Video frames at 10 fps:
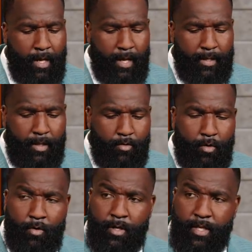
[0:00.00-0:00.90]
And then you
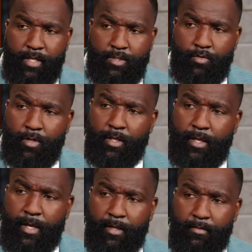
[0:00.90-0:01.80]
go in the East, you
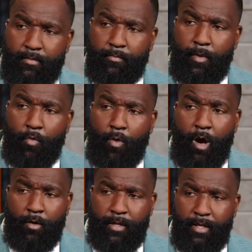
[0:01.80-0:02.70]
look at
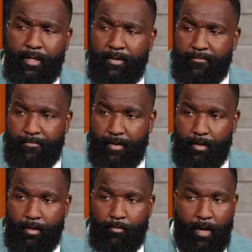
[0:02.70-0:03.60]
Milwaukee and
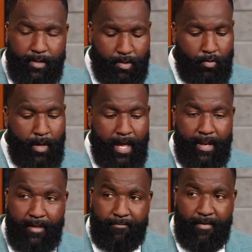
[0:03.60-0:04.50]
Philly, right? Mm-hmm. So you have
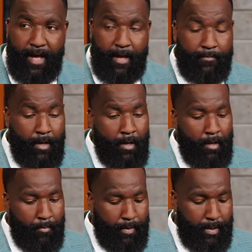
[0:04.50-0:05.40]
that five.
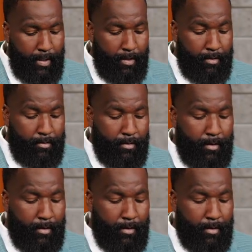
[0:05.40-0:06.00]
But then